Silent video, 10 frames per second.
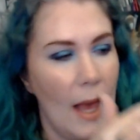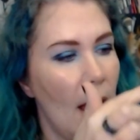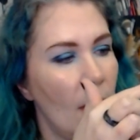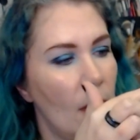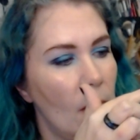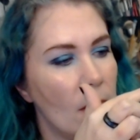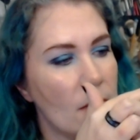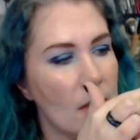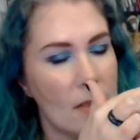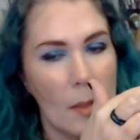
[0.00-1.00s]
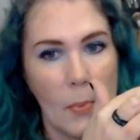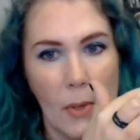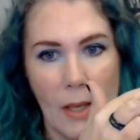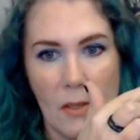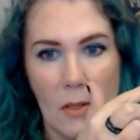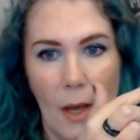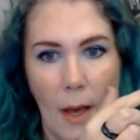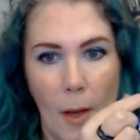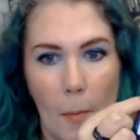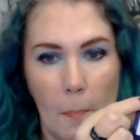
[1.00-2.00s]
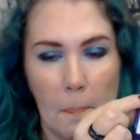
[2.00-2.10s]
And then this is a pressed um,